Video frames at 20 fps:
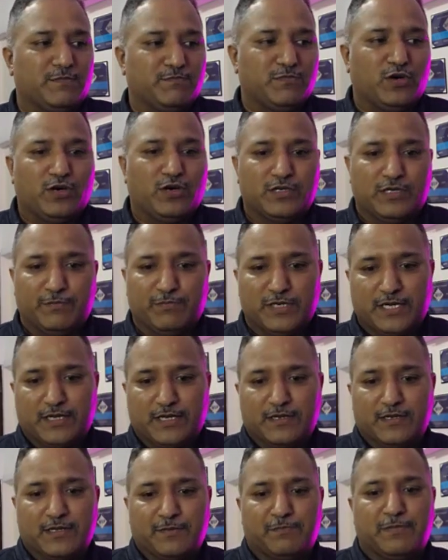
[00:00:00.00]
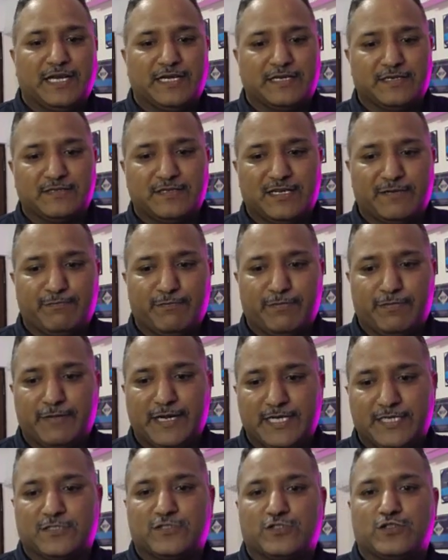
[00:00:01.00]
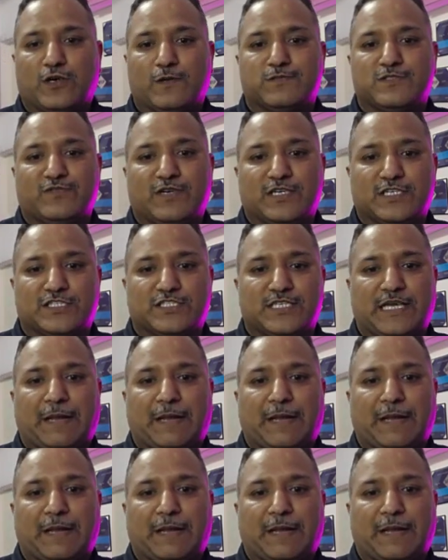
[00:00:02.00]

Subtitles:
on a particular belt, that belt stops functioning,